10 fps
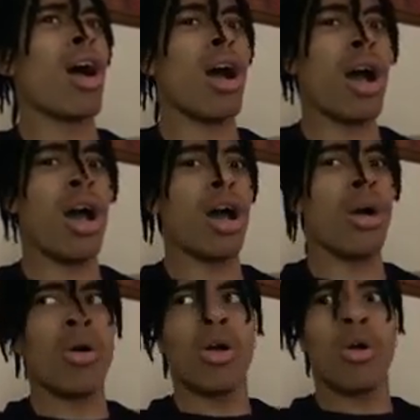
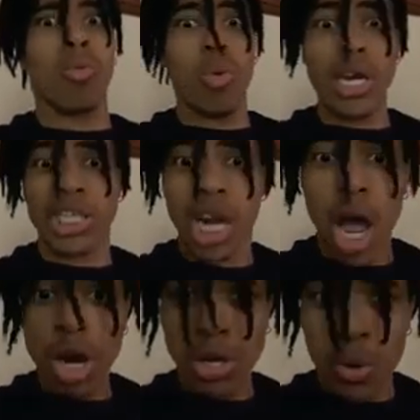What is
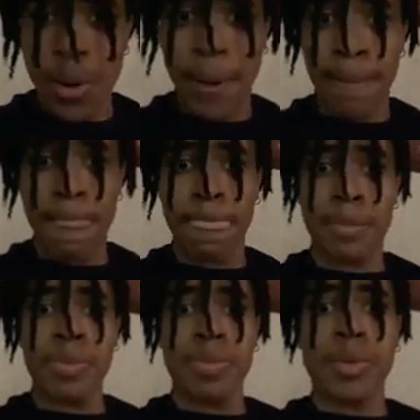y'all doing?
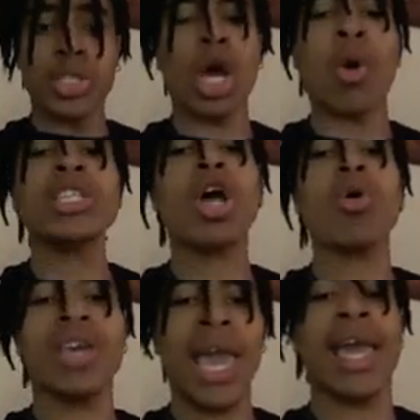So it's
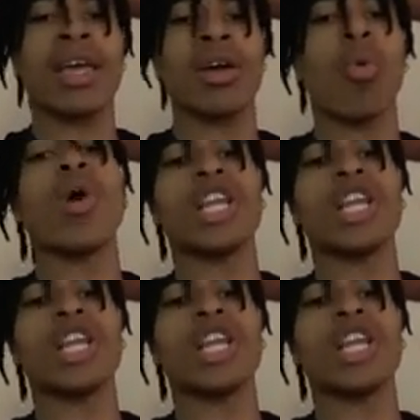okay when